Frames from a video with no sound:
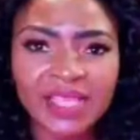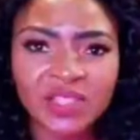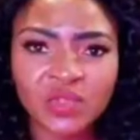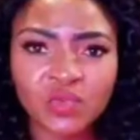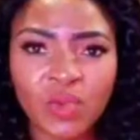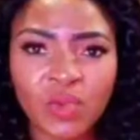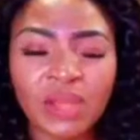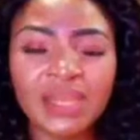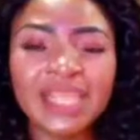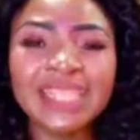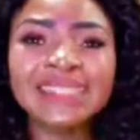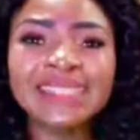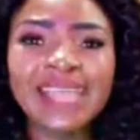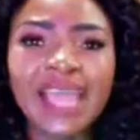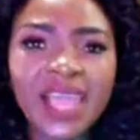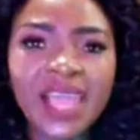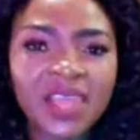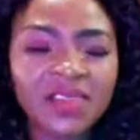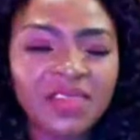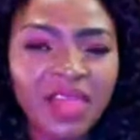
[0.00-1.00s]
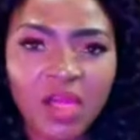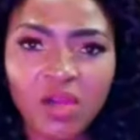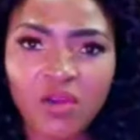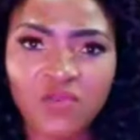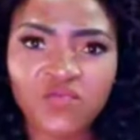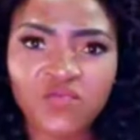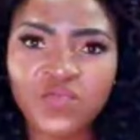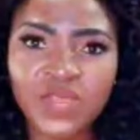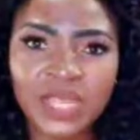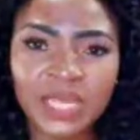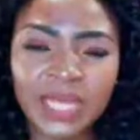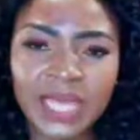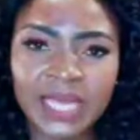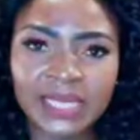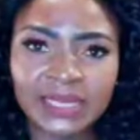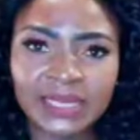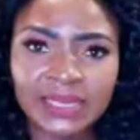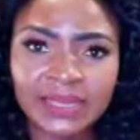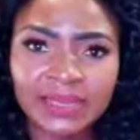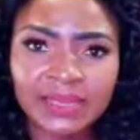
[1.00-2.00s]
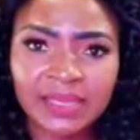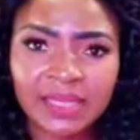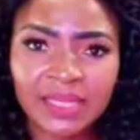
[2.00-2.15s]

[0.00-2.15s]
as well in their area of weakness.